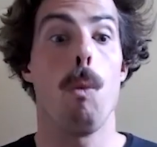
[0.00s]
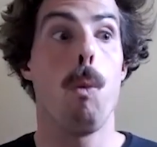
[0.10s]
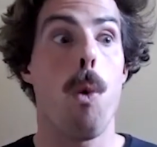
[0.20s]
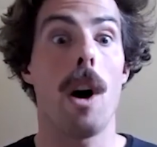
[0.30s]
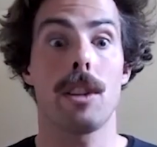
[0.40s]

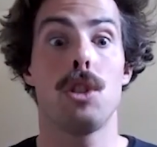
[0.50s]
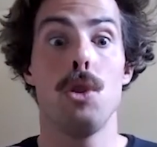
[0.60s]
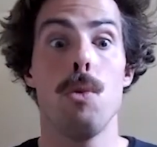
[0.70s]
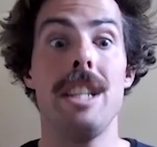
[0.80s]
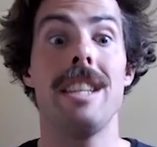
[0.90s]
what
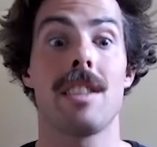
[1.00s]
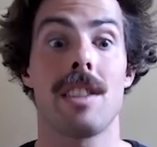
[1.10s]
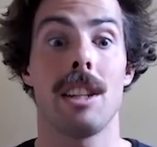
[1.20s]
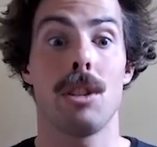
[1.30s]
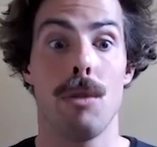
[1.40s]
do we
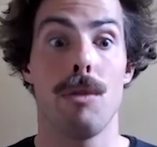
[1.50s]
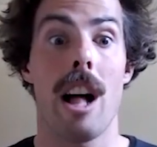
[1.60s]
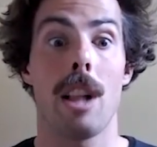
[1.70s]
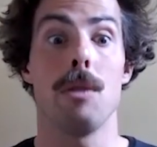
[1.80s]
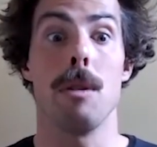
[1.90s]
decide to
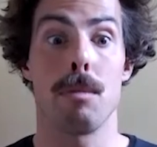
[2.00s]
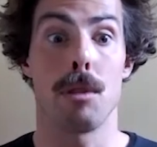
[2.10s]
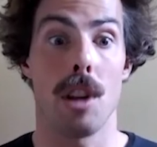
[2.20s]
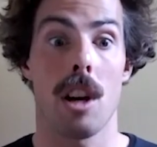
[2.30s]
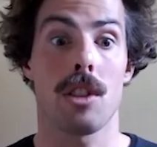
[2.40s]
value in
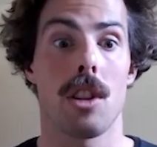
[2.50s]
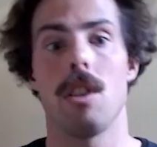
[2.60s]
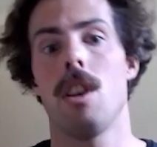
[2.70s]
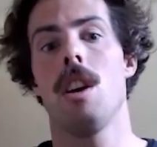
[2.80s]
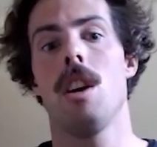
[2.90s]
production